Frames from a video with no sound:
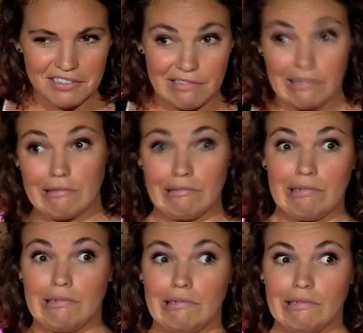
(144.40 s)
just like, ooh,
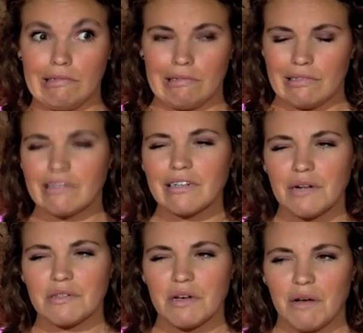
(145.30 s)
you
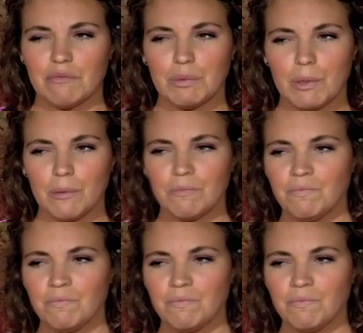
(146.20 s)
know, it's uncomfortable.